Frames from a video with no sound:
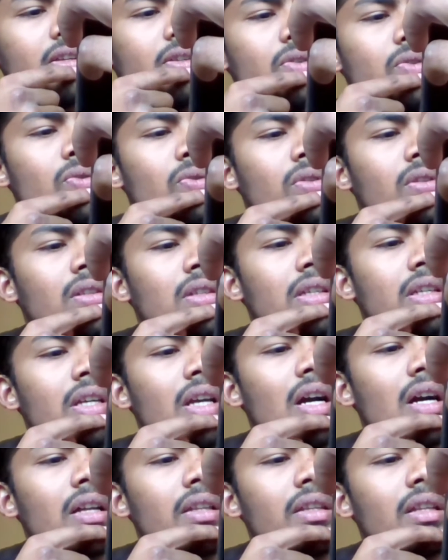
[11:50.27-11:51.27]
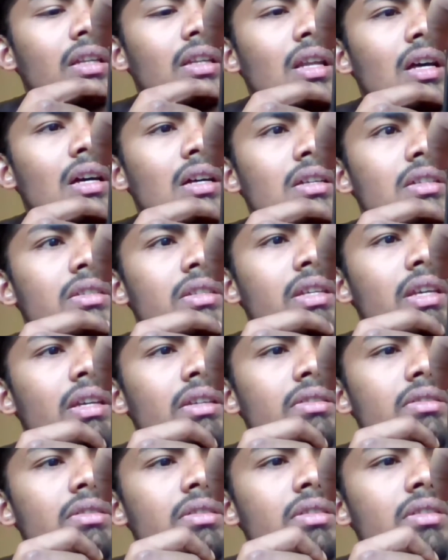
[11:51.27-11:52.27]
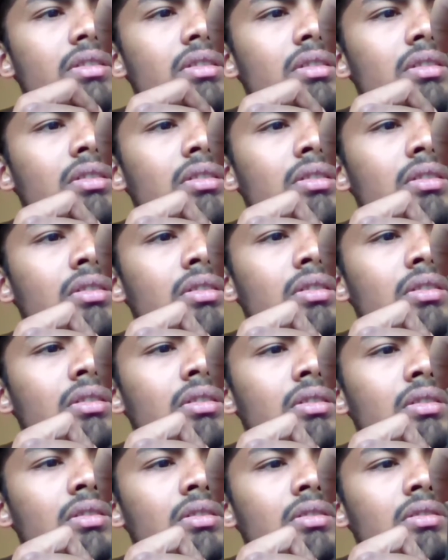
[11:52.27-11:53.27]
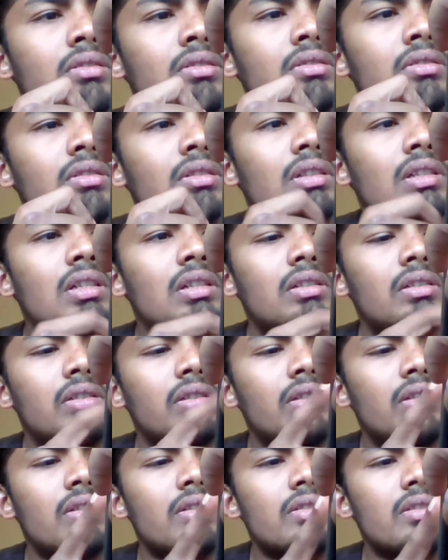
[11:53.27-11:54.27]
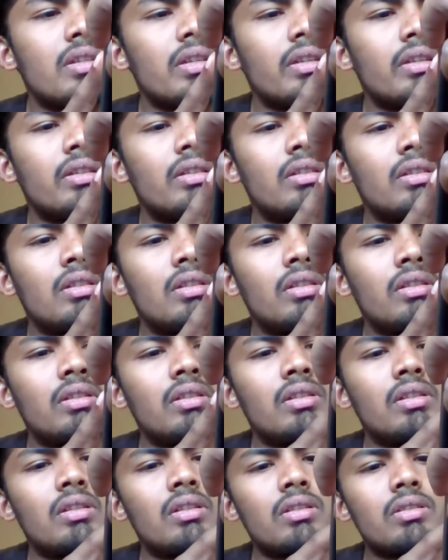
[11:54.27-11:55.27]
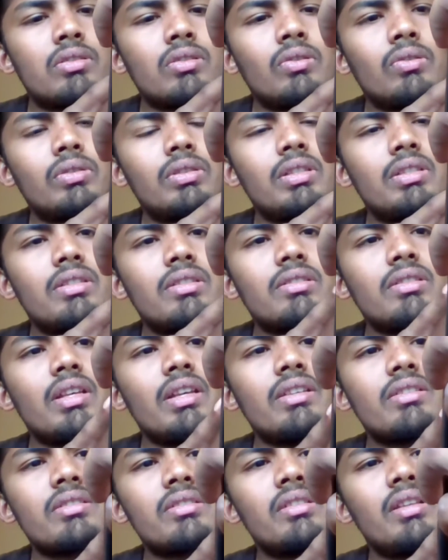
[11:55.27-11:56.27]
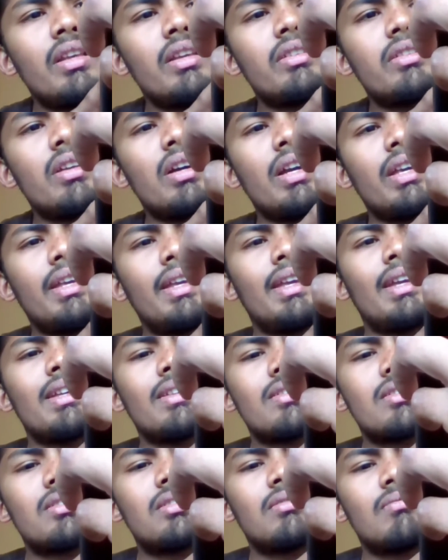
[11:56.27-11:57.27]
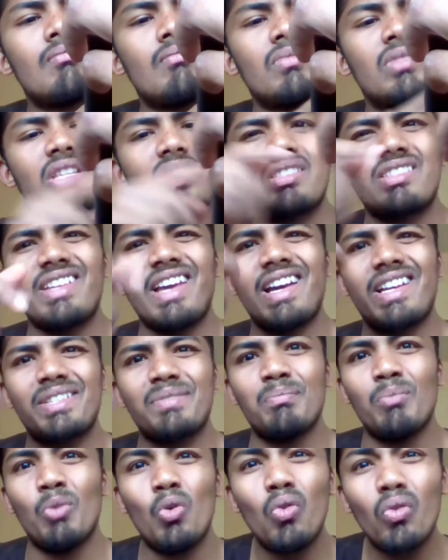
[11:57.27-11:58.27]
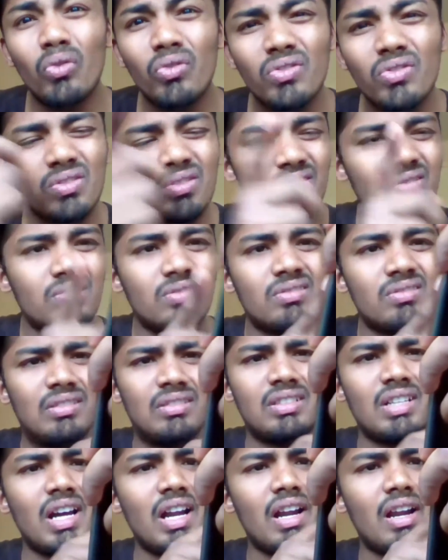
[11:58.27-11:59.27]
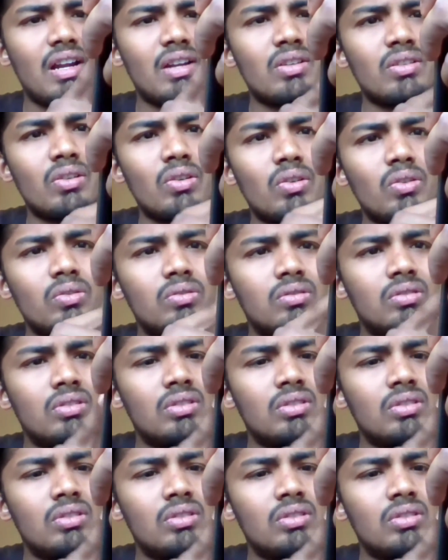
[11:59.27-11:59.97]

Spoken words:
You three are the last guests. Huh, interesting. So this is the escalator, I guess. The stairs moves? I don't know.